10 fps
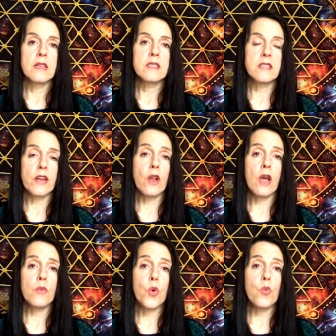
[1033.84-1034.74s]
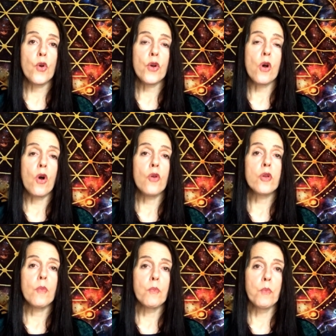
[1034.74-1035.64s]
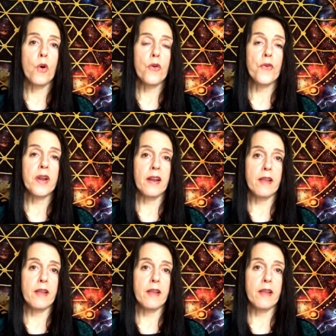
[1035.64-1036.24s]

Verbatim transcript: Sunlight will work on moderate